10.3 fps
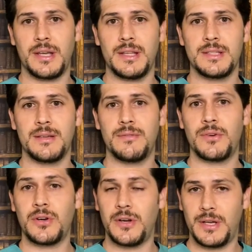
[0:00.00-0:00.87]
enzyme for
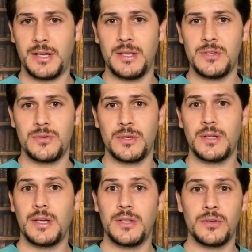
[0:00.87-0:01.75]
cardiac injury,
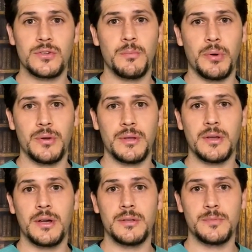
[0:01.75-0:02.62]
and your troponin
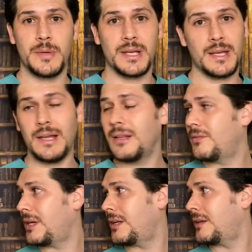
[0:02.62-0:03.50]
comes back
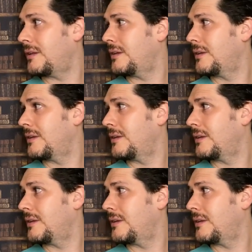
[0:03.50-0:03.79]
elevated.